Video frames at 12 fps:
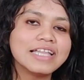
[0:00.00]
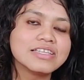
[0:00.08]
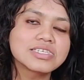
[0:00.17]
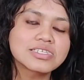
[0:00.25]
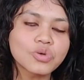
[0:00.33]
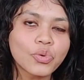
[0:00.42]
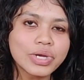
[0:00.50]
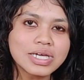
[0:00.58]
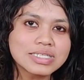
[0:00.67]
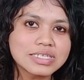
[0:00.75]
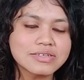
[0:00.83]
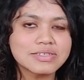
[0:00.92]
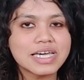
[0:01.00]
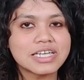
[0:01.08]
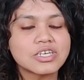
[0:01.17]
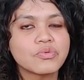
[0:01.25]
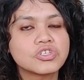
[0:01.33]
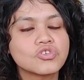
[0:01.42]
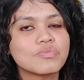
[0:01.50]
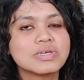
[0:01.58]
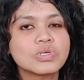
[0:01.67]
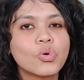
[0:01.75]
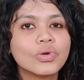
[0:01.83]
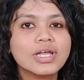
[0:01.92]
and the stories intersecting with
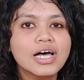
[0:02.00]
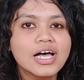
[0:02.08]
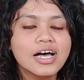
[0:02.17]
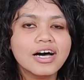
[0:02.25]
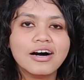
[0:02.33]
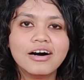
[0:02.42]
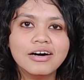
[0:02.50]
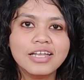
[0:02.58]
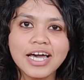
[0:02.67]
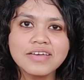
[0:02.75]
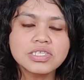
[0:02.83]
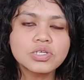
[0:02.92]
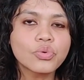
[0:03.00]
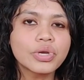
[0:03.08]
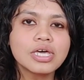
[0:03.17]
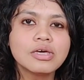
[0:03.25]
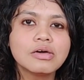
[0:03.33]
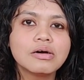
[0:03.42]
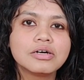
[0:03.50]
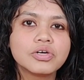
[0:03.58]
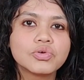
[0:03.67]
Jungmin's own life story.